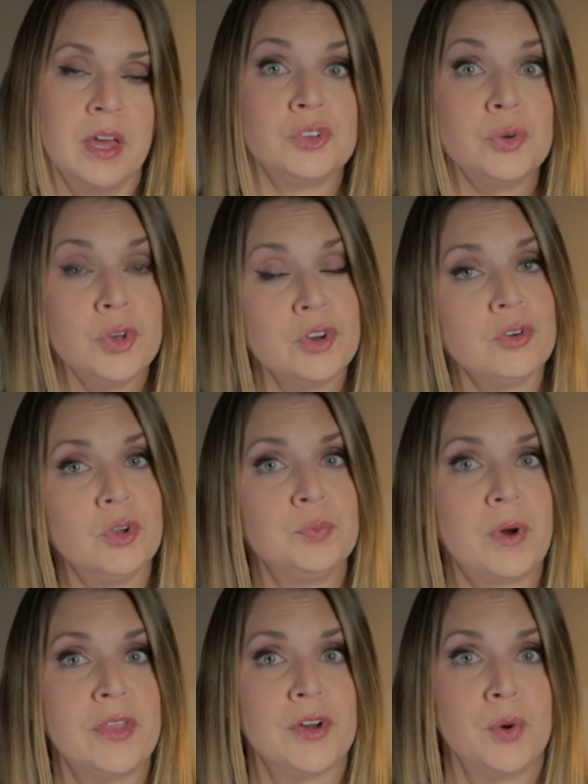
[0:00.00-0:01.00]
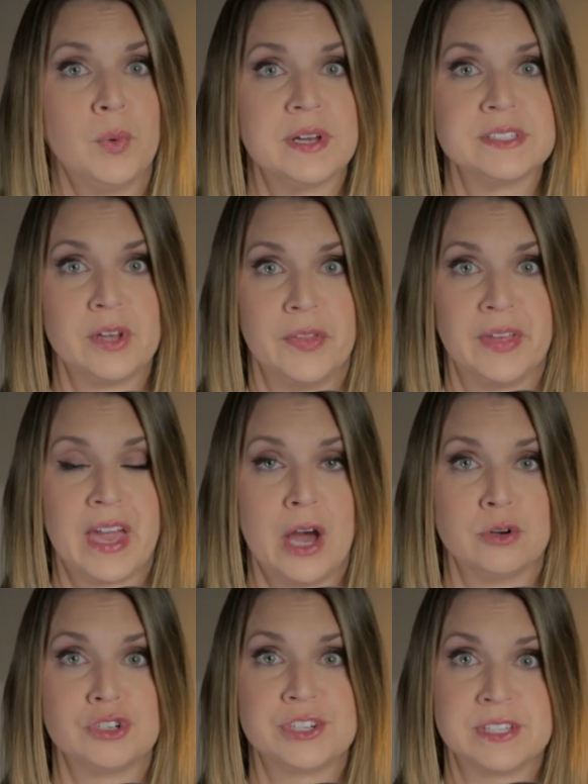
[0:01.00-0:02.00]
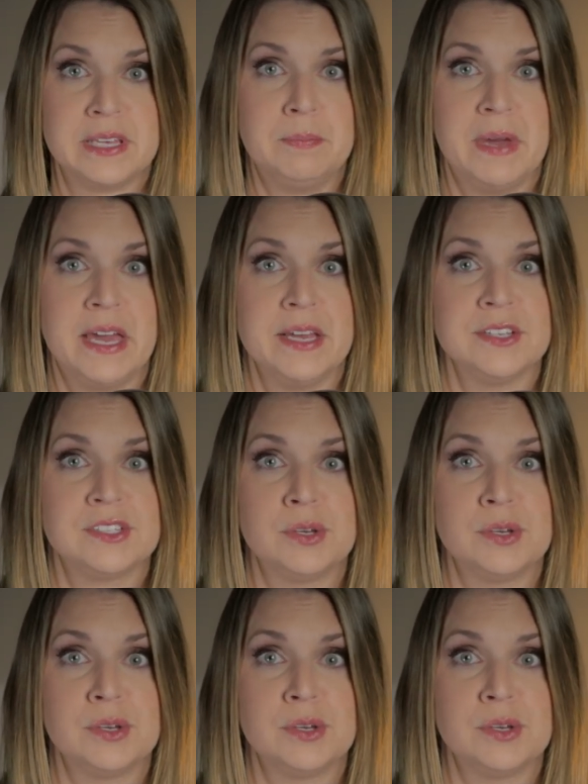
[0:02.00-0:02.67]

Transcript: The 2-year-old brother was on the couch sleeping,